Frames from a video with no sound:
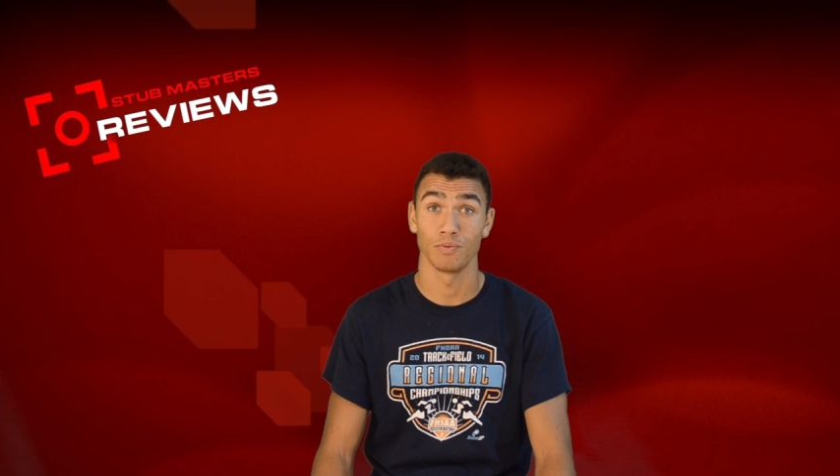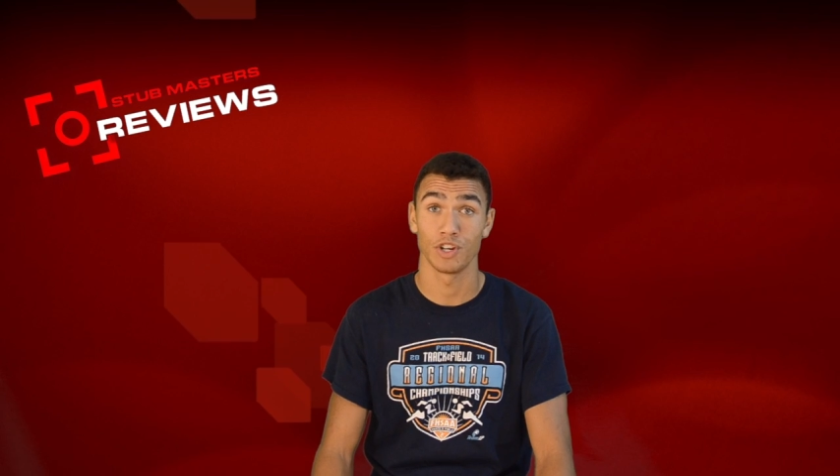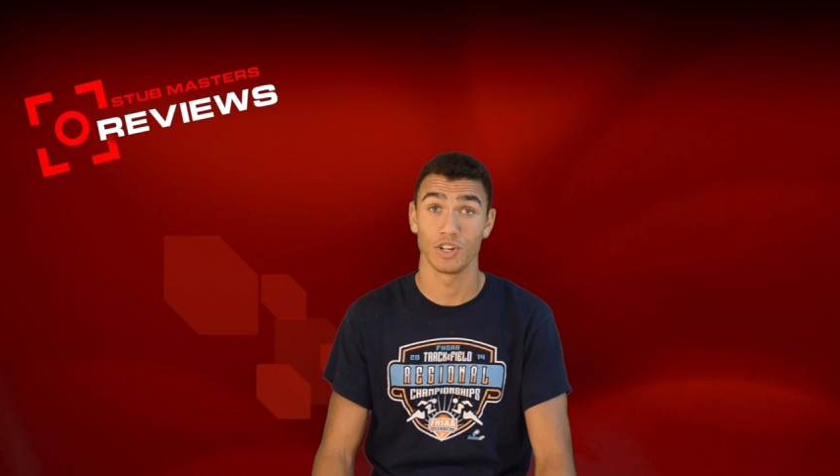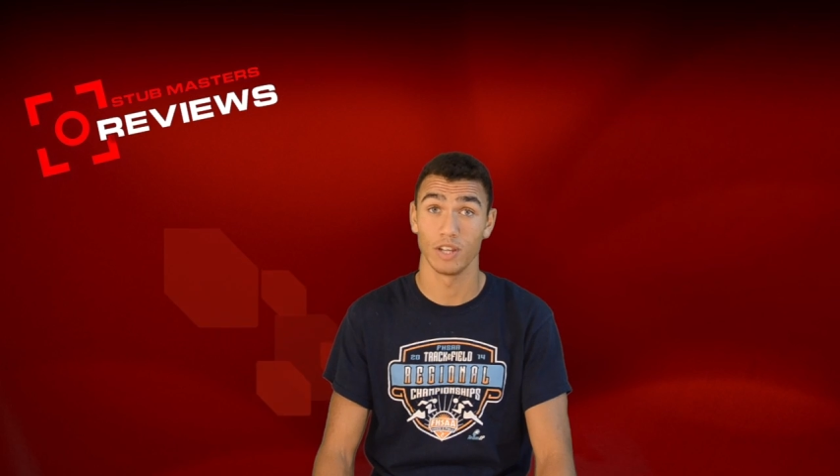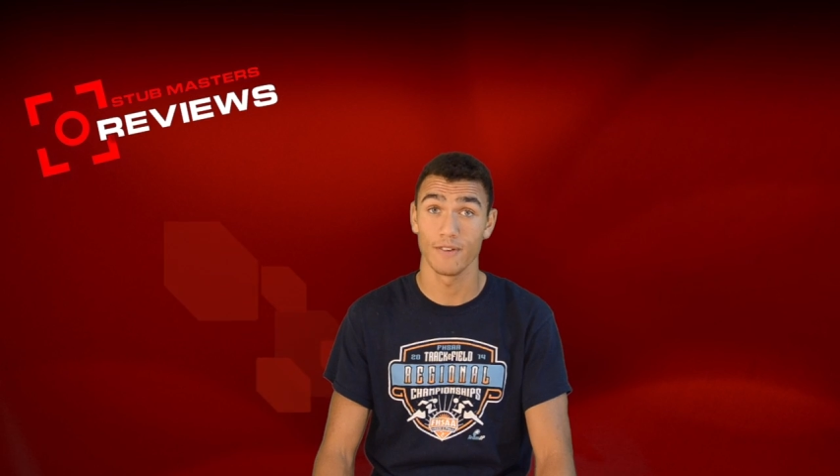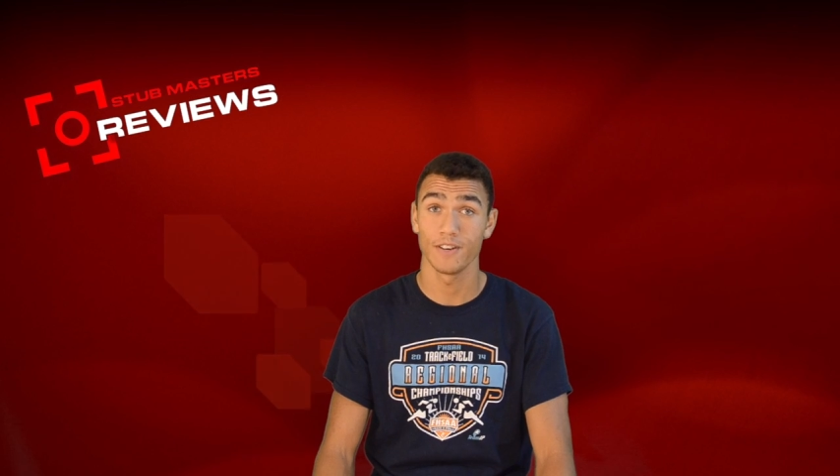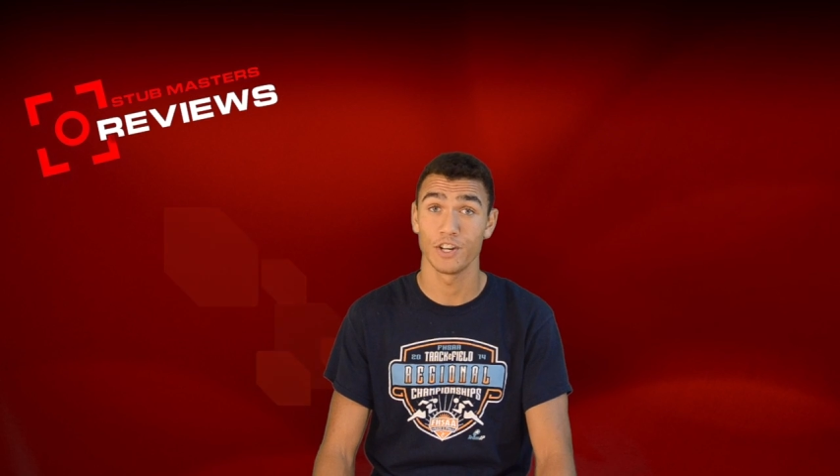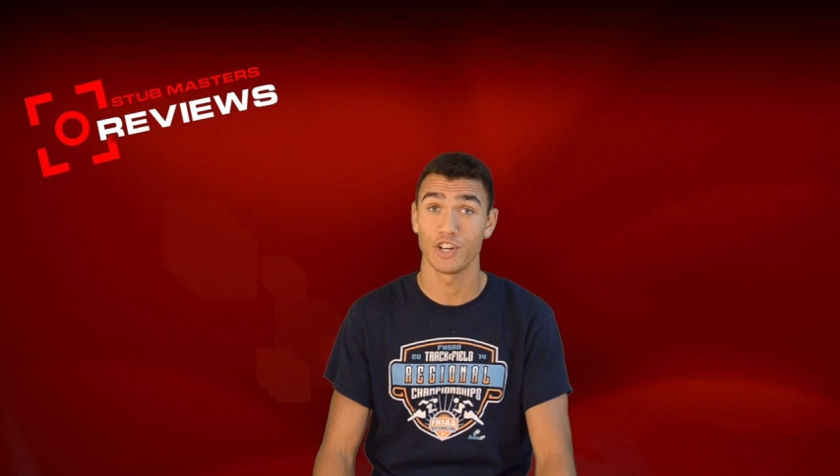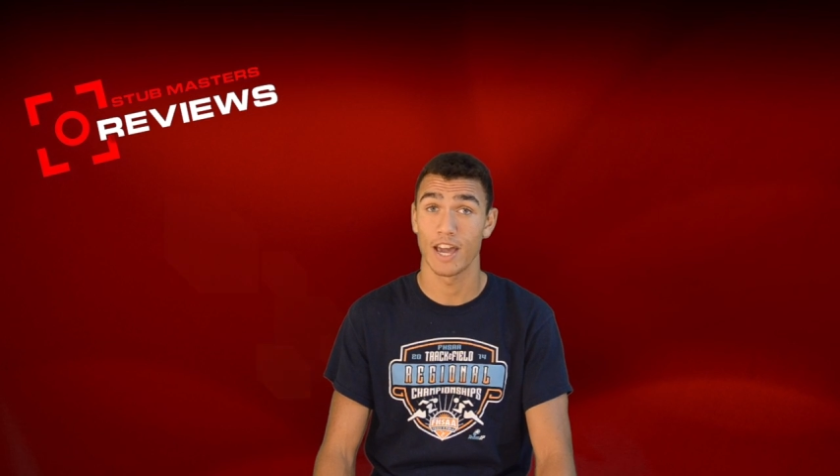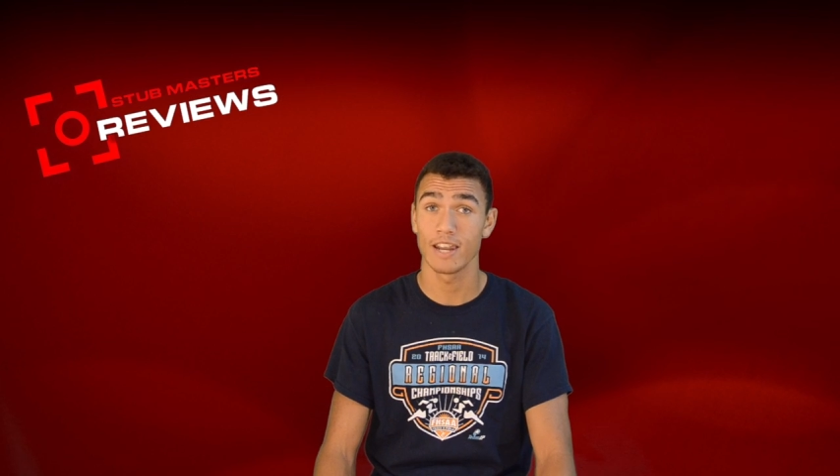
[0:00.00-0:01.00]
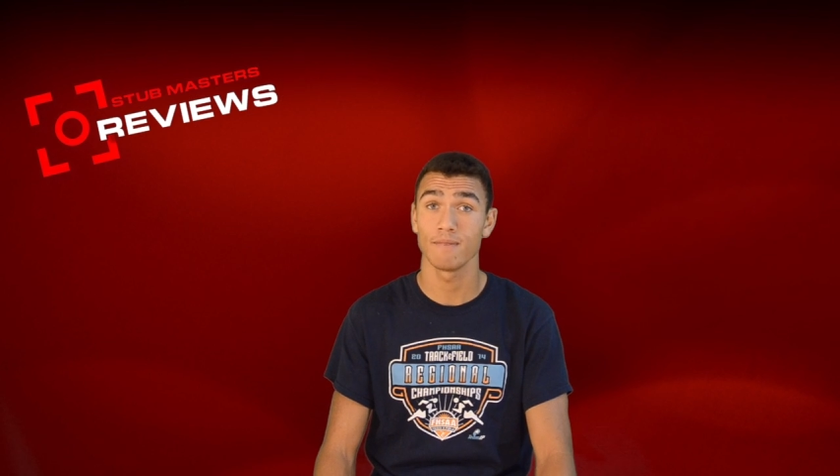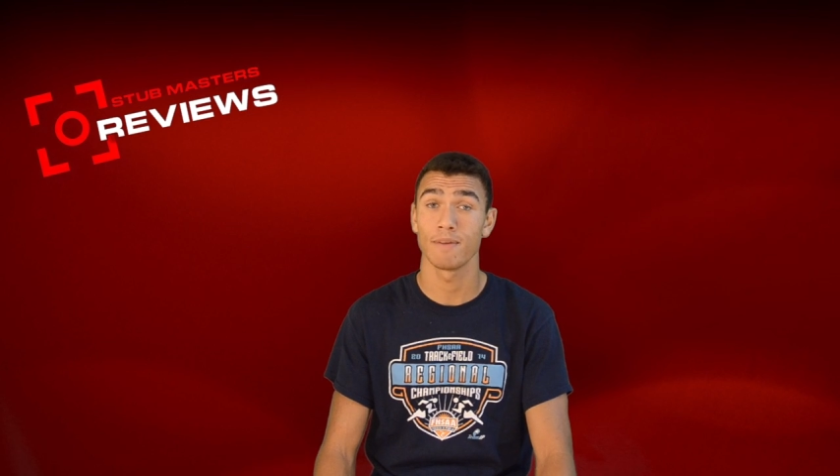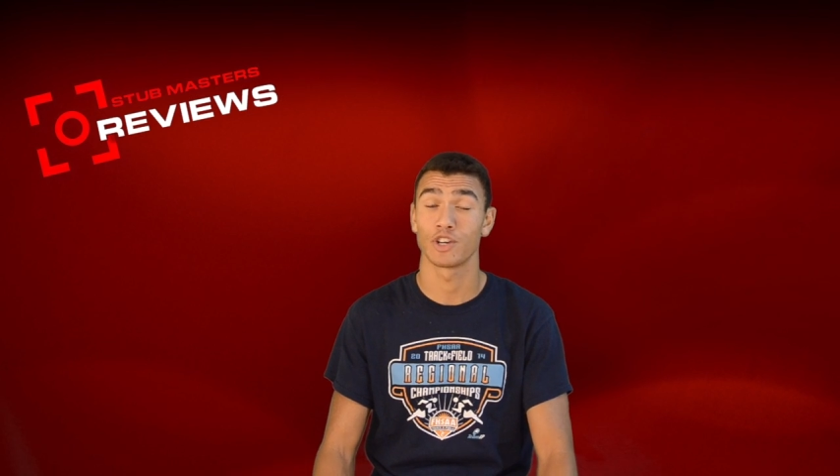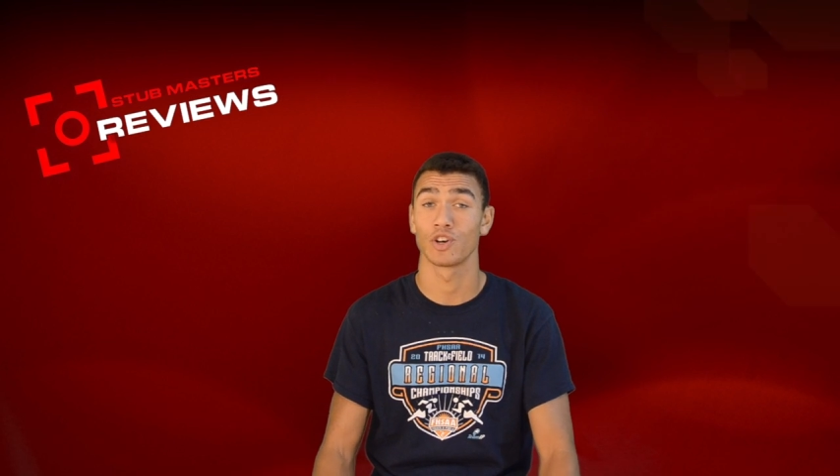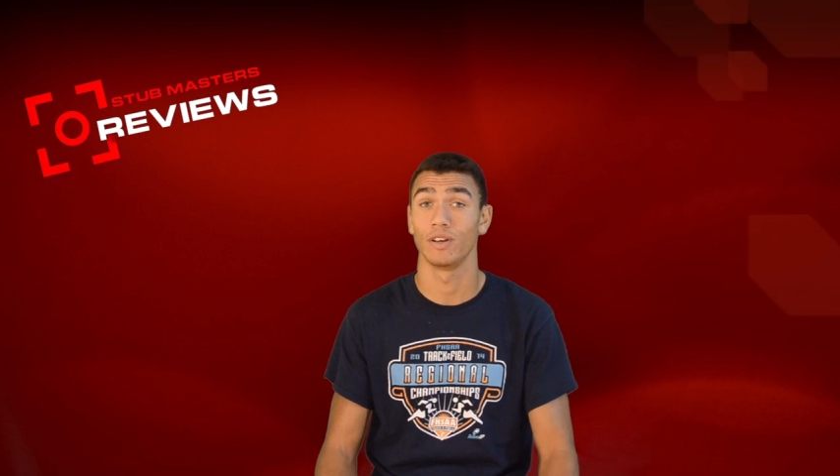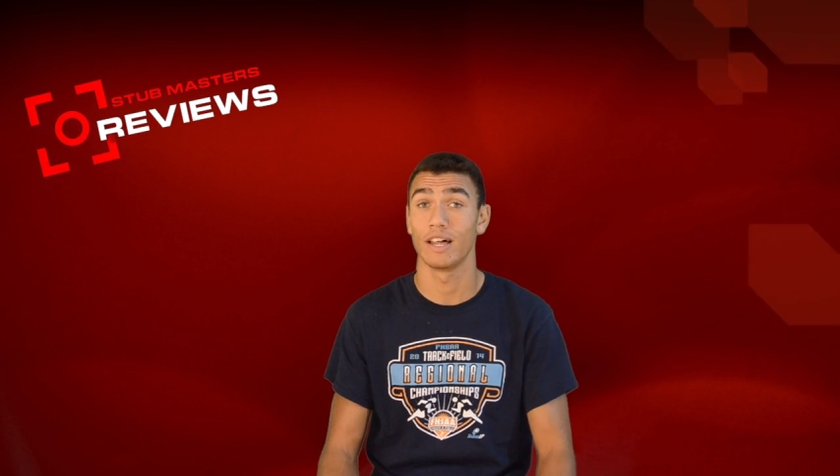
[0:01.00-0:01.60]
Did you love it? Did you hate it? Make sure to